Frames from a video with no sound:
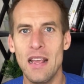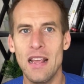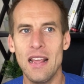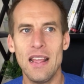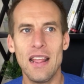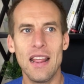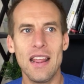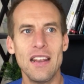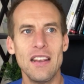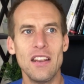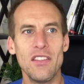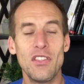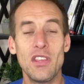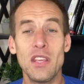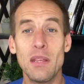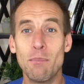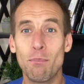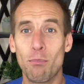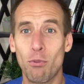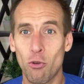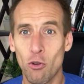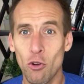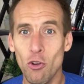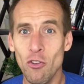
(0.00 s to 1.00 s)
And the
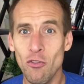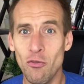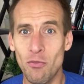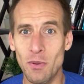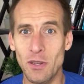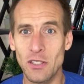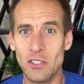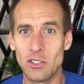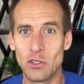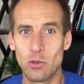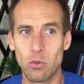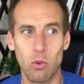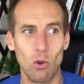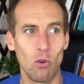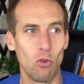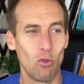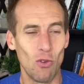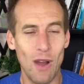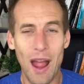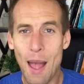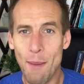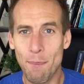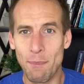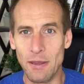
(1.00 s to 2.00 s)
improvements were
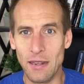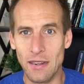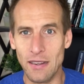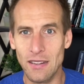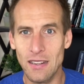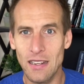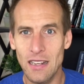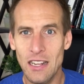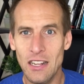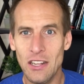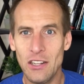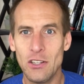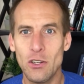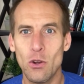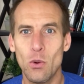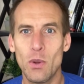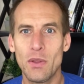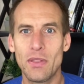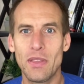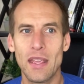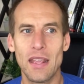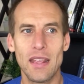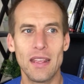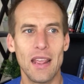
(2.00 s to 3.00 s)
rapid. There
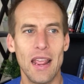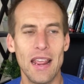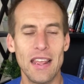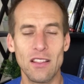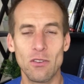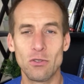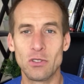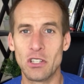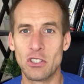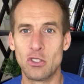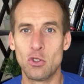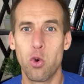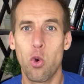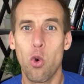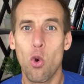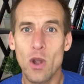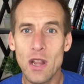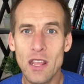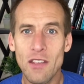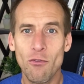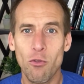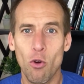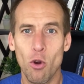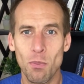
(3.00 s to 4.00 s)
was a
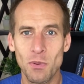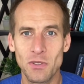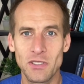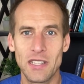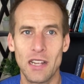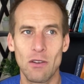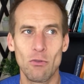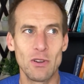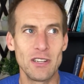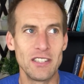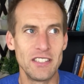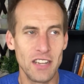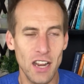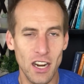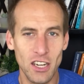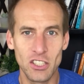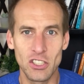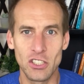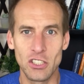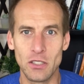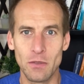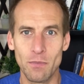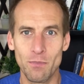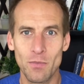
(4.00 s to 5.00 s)
24%
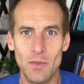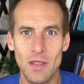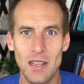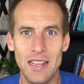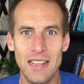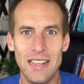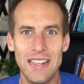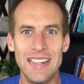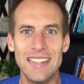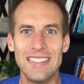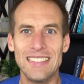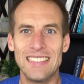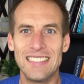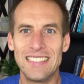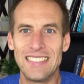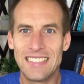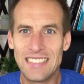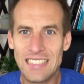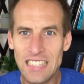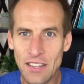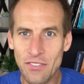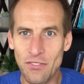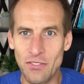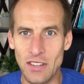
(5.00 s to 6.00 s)
reduction in
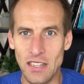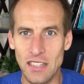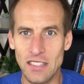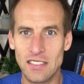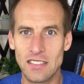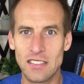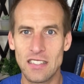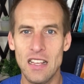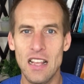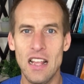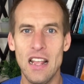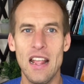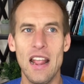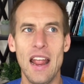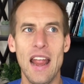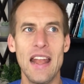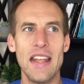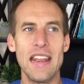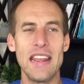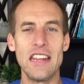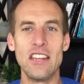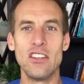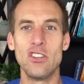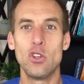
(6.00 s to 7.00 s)
stiffness and
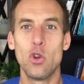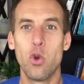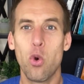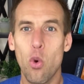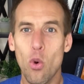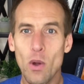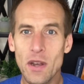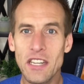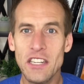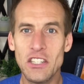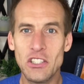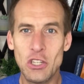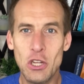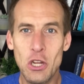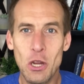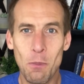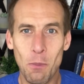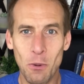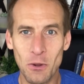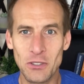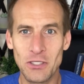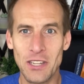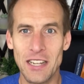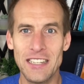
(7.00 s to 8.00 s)
a
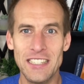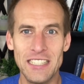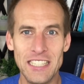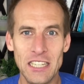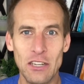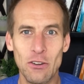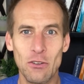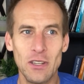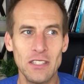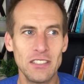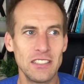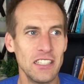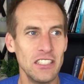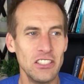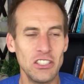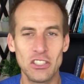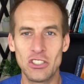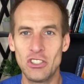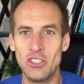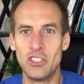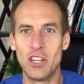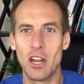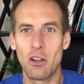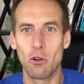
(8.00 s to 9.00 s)
22% decrease in
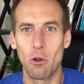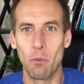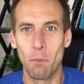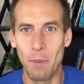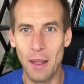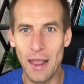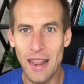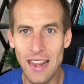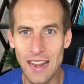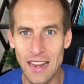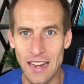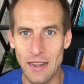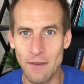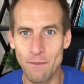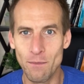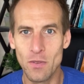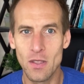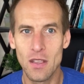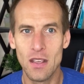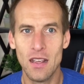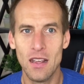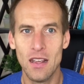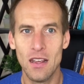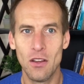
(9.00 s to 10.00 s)
just general pain,
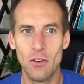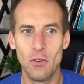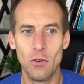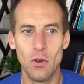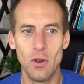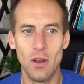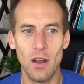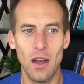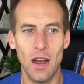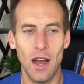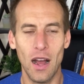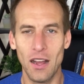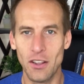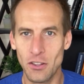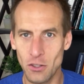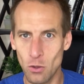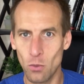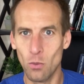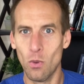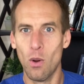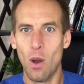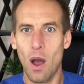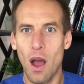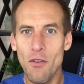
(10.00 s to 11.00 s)

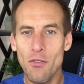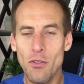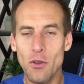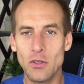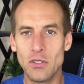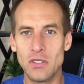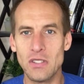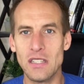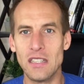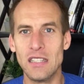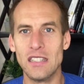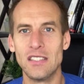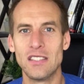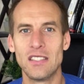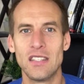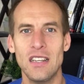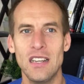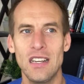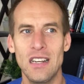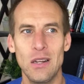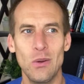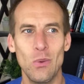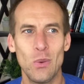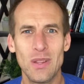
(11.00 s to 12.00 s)
of those knees
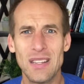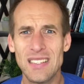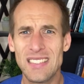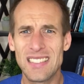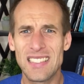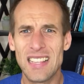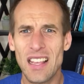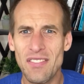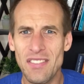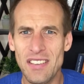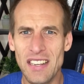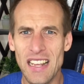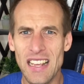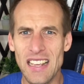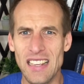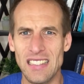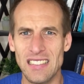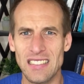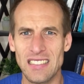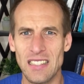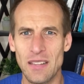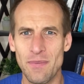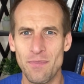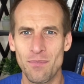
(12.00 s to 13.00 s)
within 7
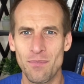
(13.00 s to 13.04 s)
days.